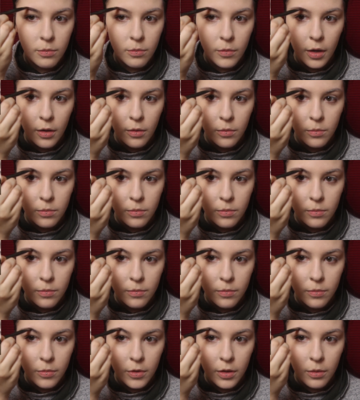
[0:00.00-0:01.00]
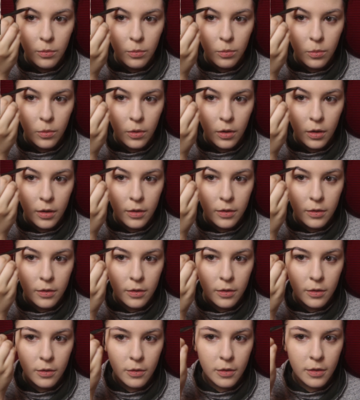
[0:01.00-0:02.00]
I don't really want to,
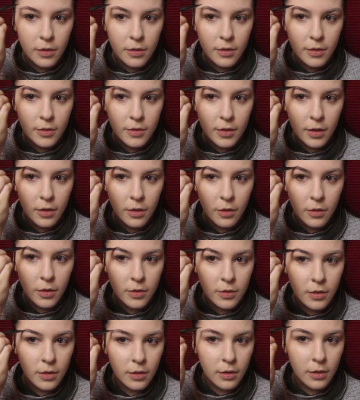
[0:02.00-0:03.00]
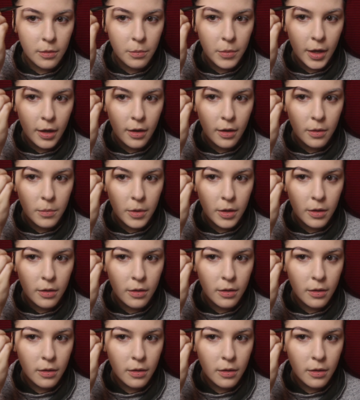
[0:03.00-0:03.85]
because I know that's gonna look bad on me.